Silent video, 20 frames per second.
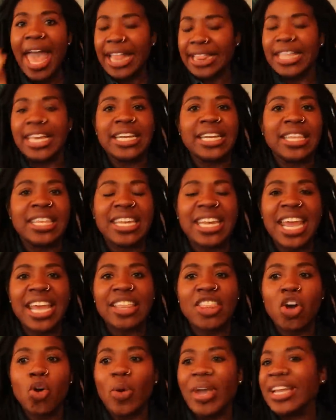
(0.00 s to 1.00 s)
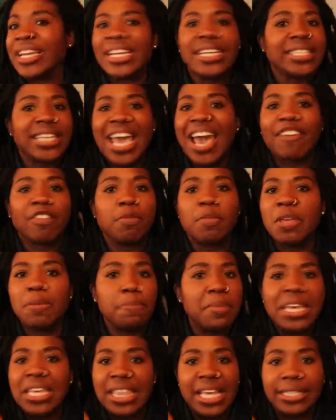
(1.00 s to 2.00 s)
at the end of the day, though, it doesn't have to be
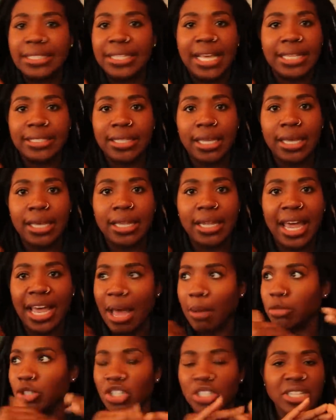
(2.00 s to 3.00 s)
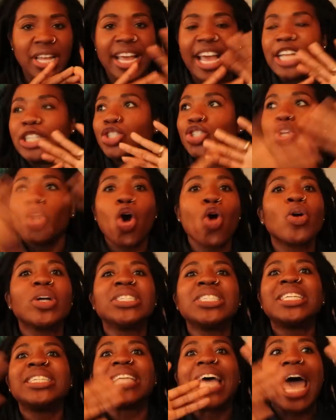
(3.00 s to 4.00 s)
me that says it. Like, I'm just like, as
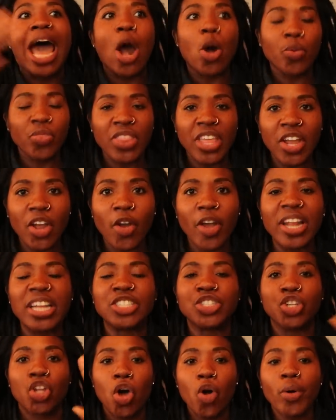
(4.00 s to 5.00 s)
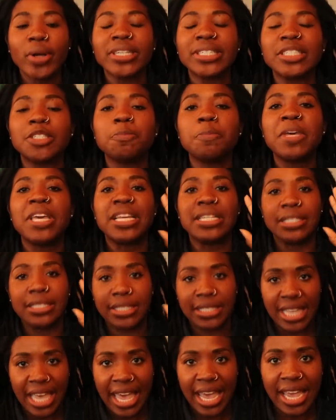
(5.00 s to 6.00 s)
long as it's out there and as long as it's being
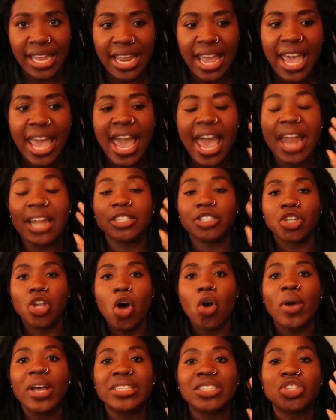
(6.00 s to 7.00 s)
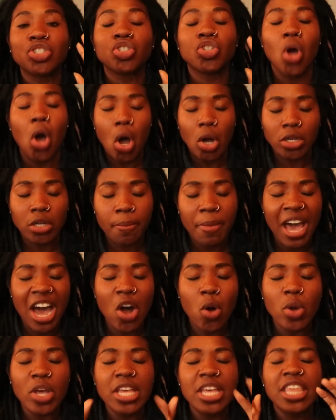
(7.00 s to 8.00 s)
said and as long as it's talked
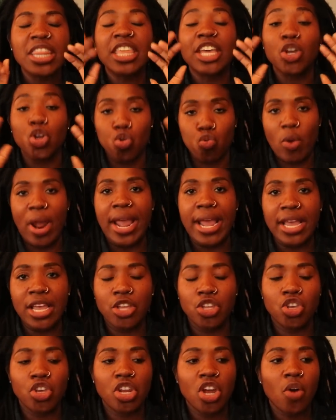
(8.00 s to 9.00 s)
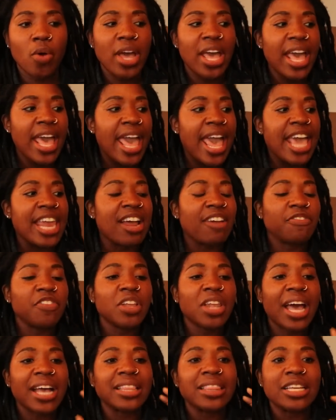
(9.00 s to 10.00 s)
about, then great, you know. And I
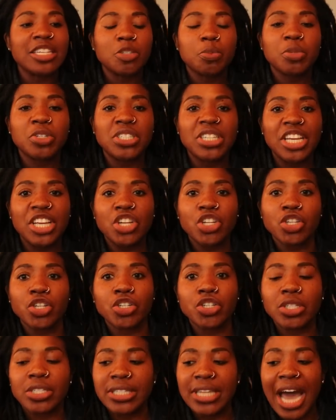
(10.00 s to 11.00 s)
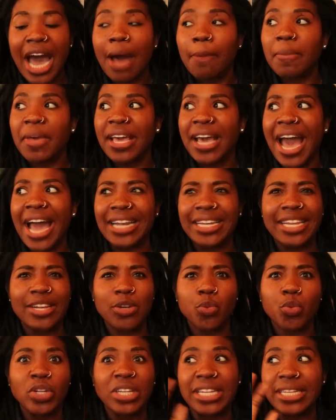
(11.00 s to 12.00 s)
feel like this particular topic, I
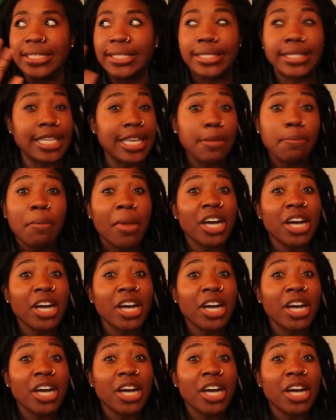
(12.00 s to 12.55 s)
didn't really see